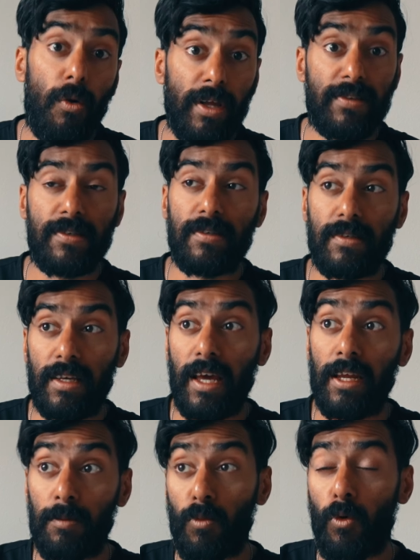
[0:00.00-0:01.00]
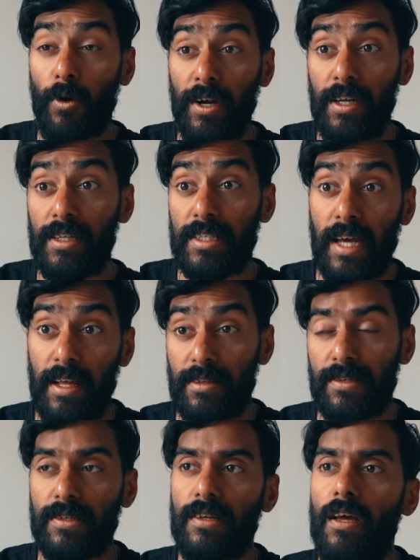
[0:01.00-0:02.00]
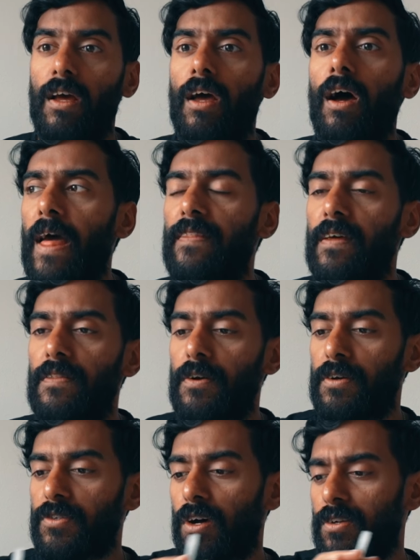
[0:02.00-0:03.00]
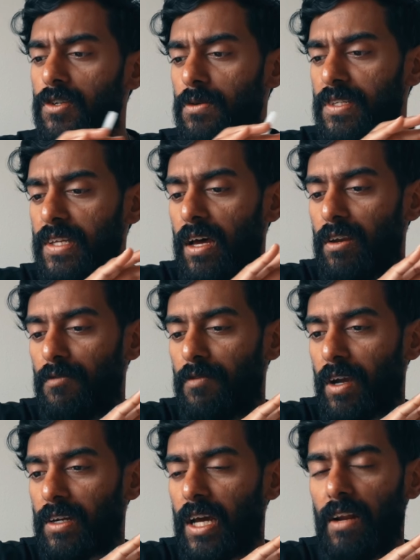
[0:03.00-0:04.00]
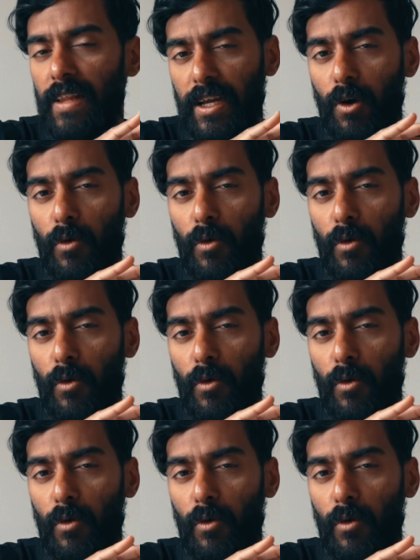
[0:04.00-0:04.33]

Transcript: it's getting more intense. And then there's also a sound effect, kind of like a